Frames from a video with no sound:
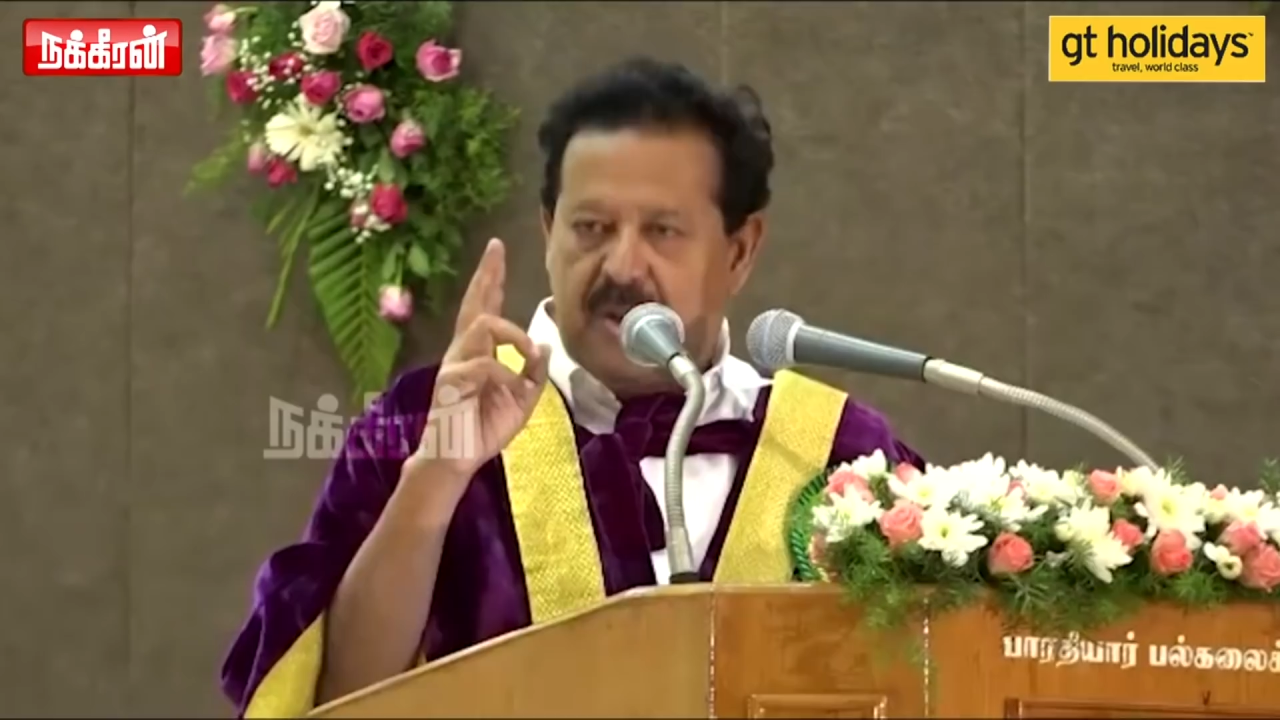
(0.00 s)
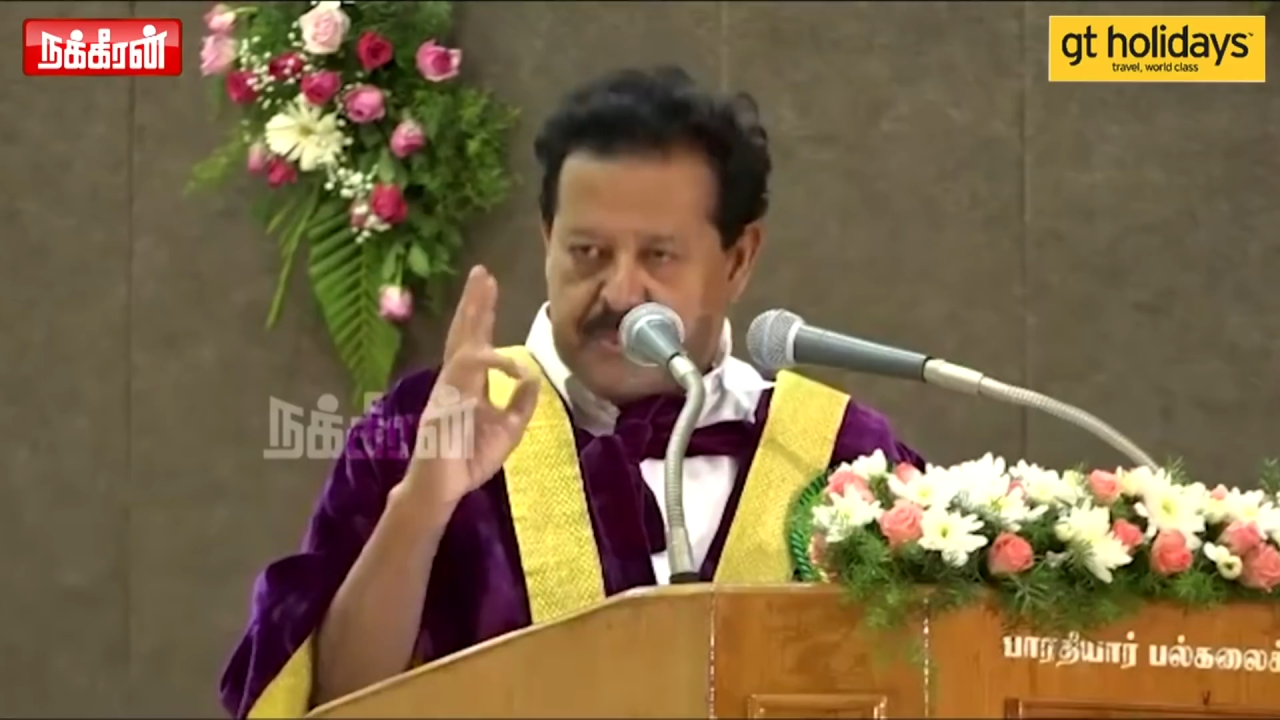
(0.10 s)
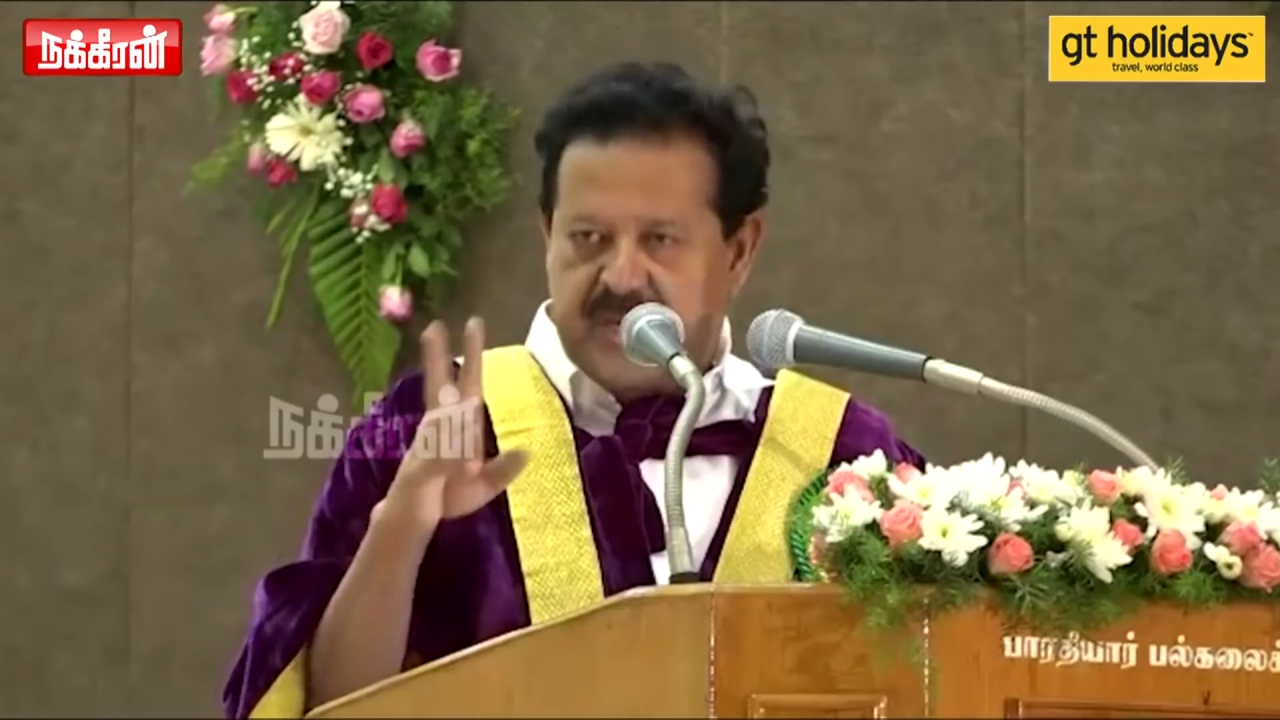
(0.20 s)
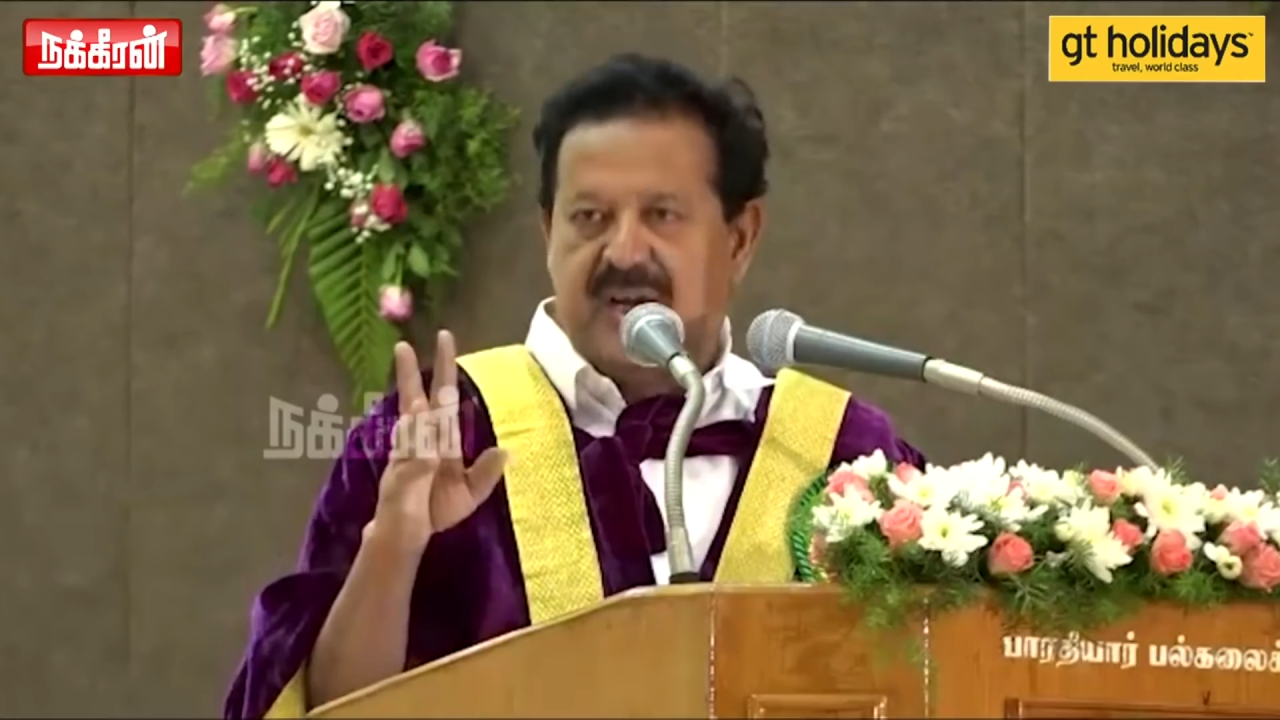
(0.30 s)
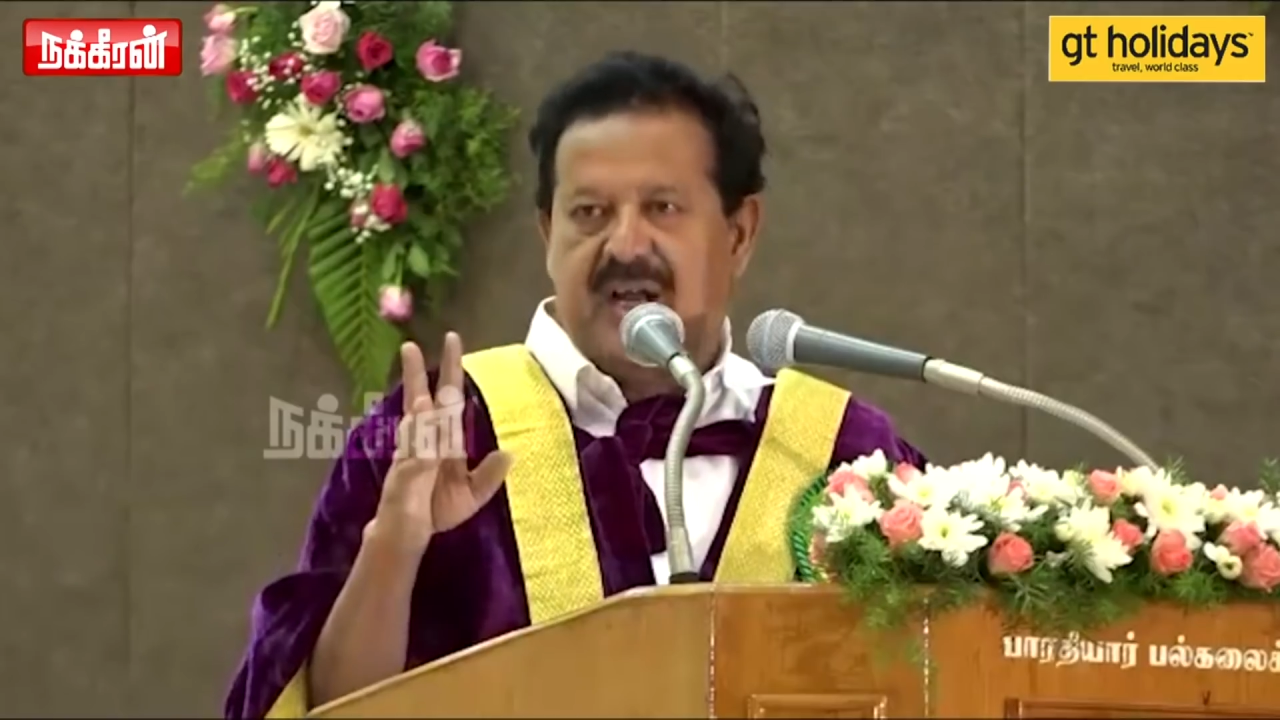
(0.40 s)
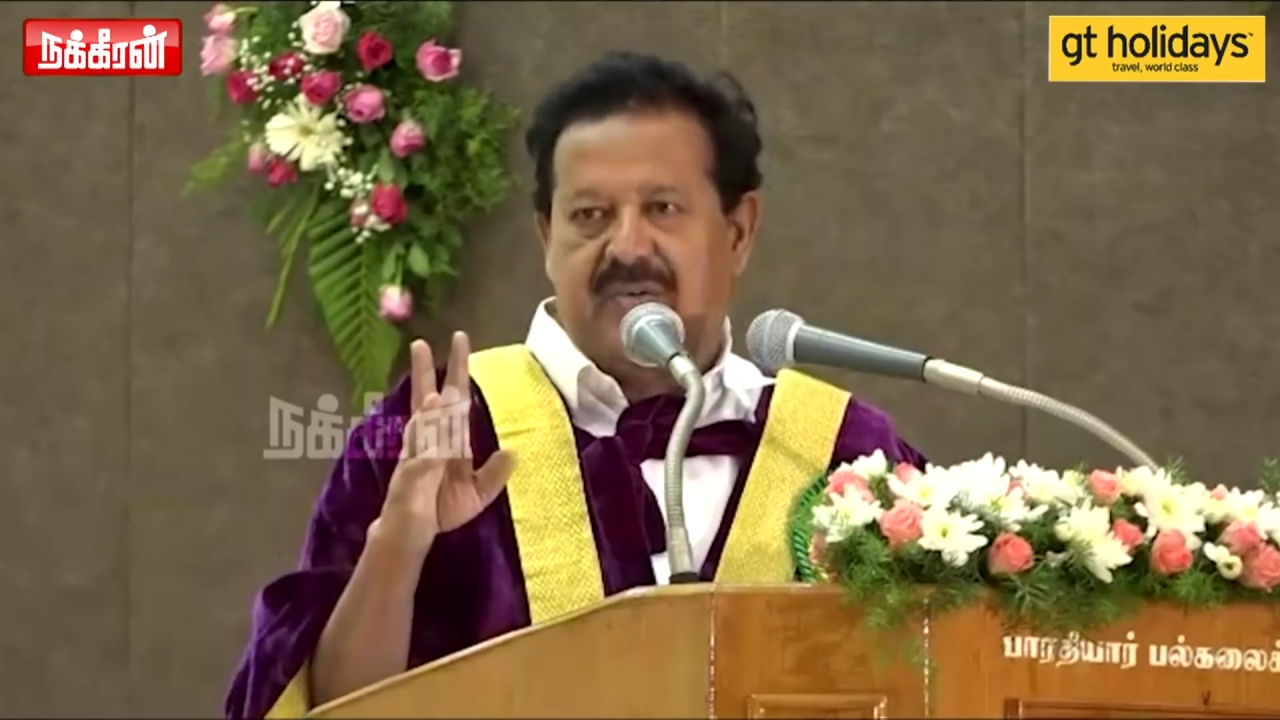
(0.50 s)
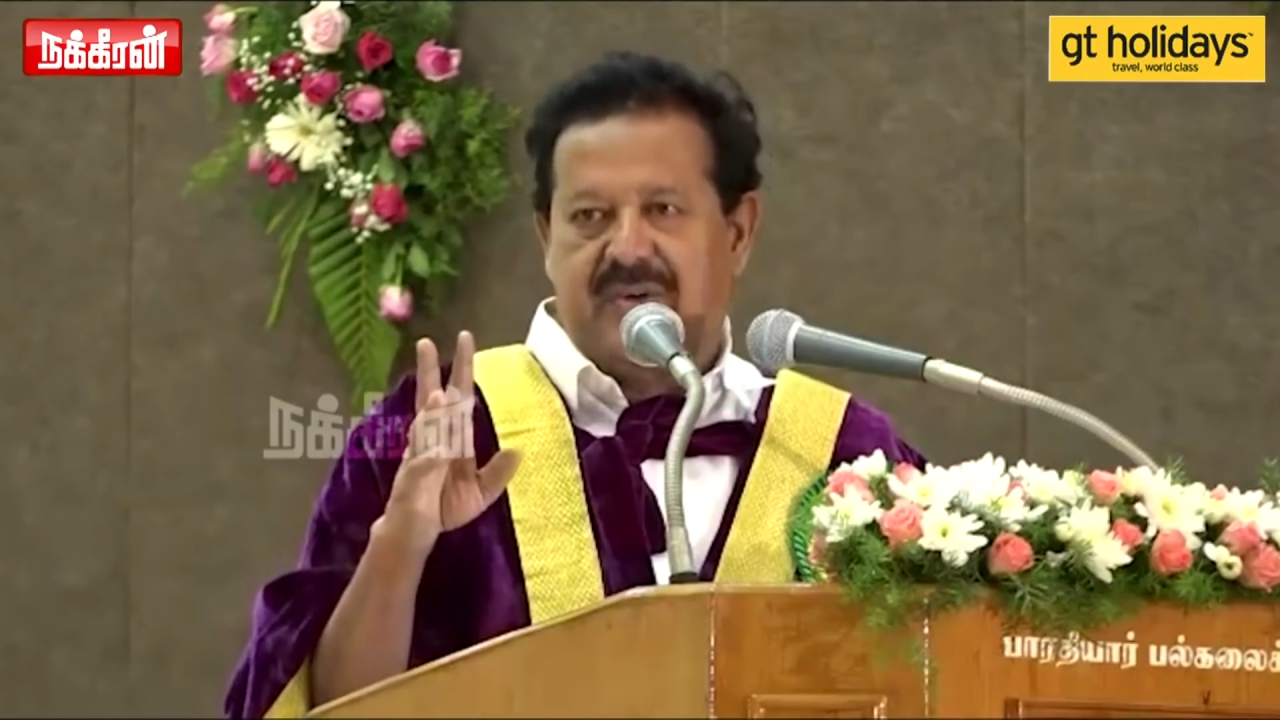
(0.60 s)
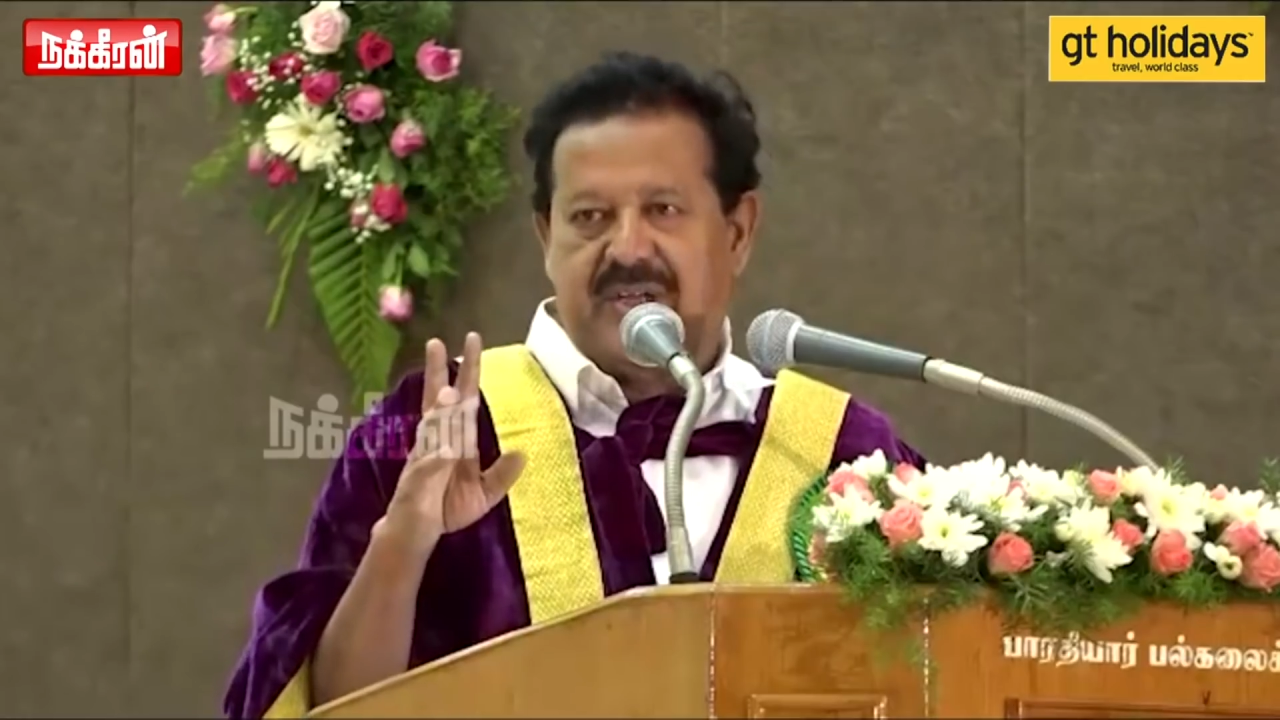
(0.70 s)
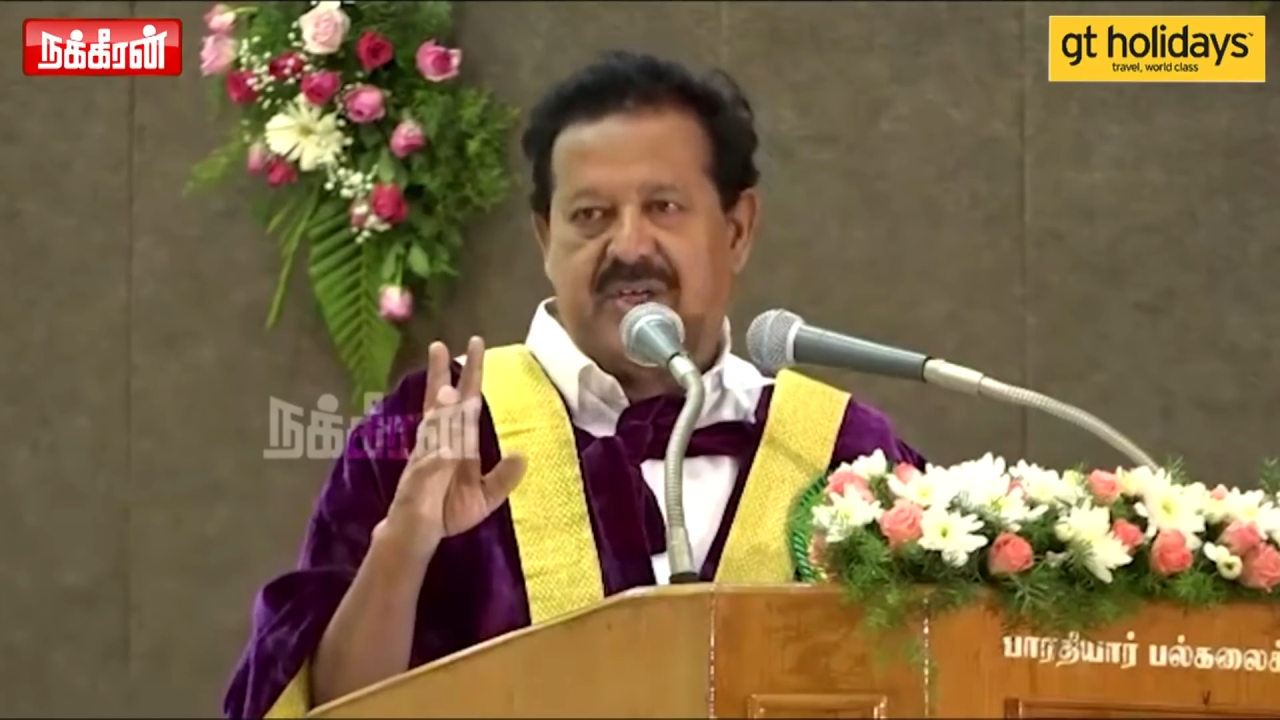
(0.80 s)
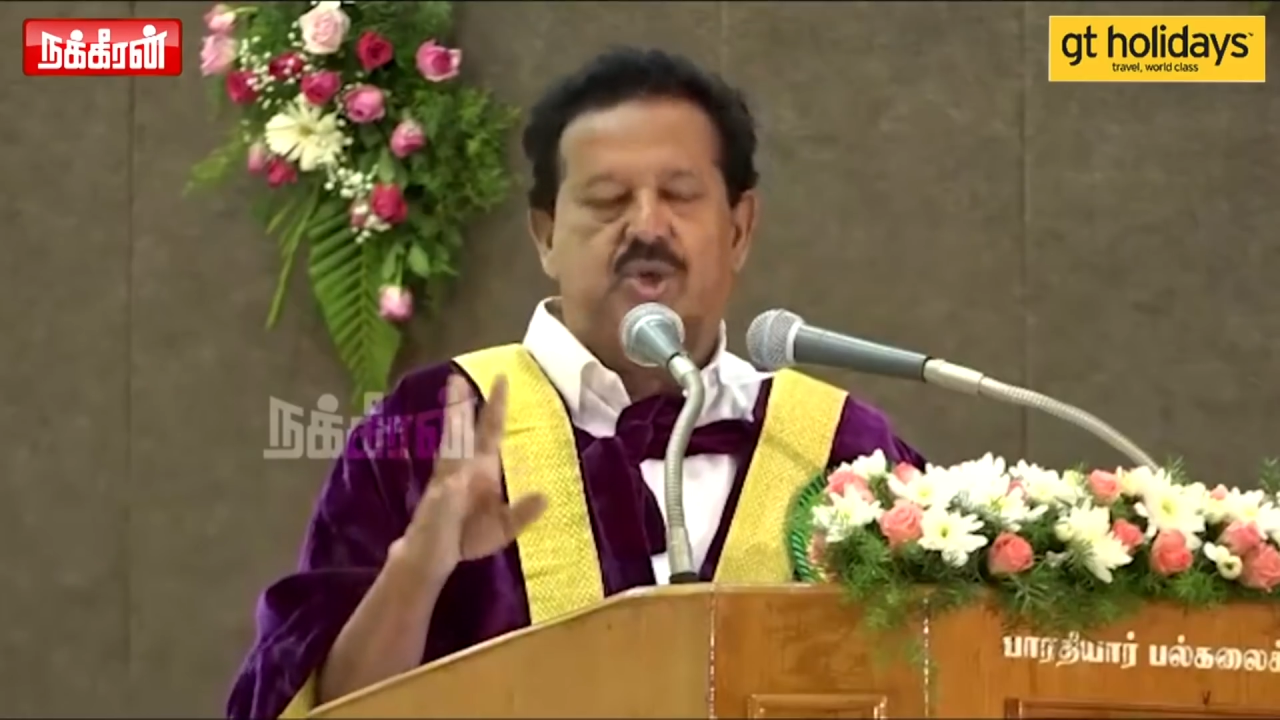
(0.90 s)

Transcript: optional language.